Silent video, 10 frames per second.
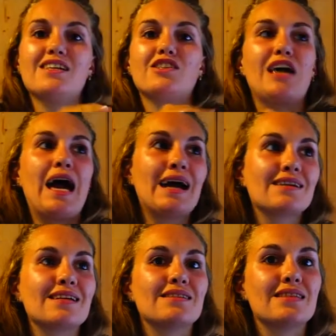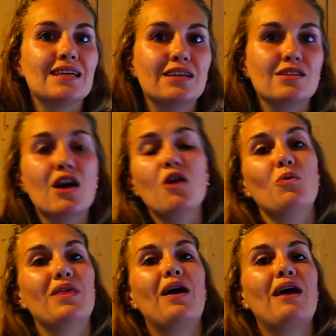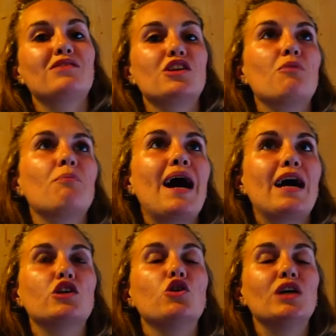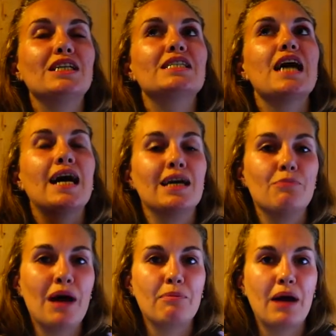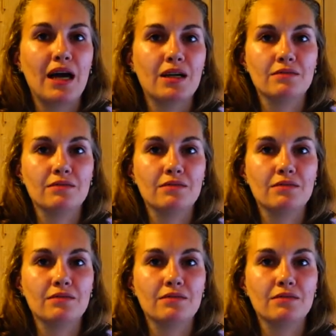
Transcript: to access things without having to unpack your entire backpack.